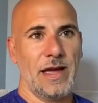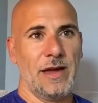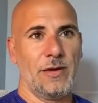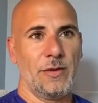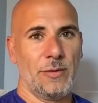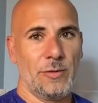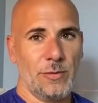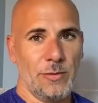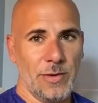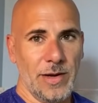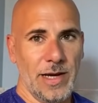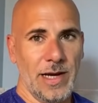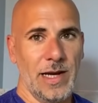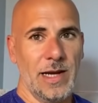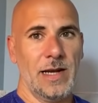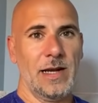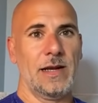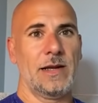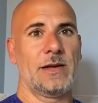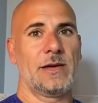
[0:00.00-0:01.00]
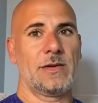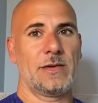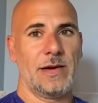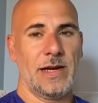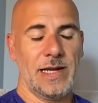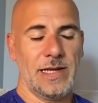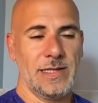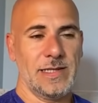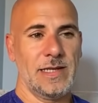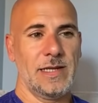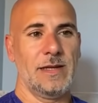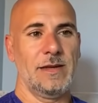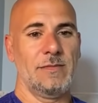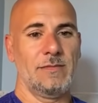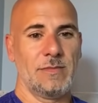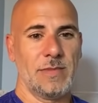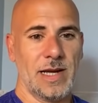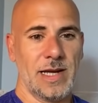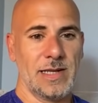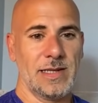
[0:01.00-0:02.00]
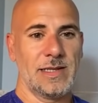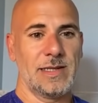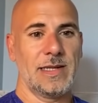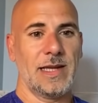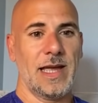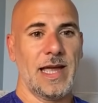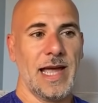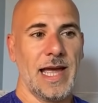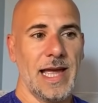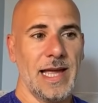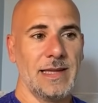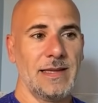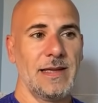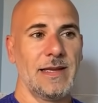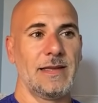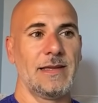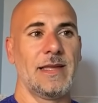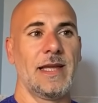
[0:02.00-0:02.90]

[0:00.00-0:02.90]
a real crazy month ahead